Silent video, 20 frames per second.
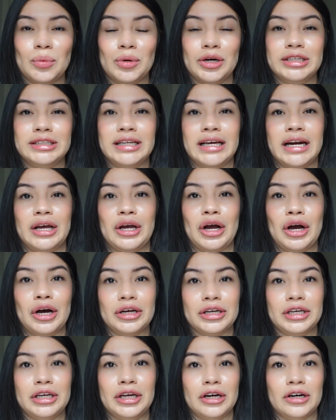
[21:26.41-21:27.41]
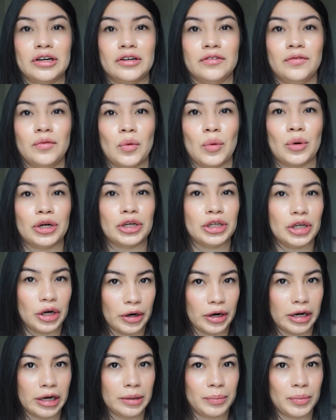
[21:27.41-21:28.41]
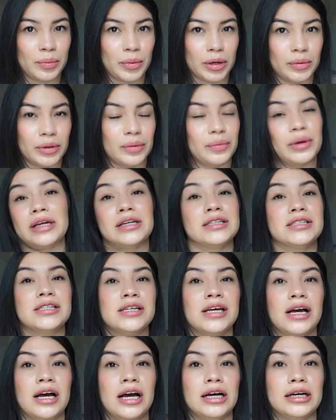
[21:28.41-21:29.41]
one that I got here for Europe when we went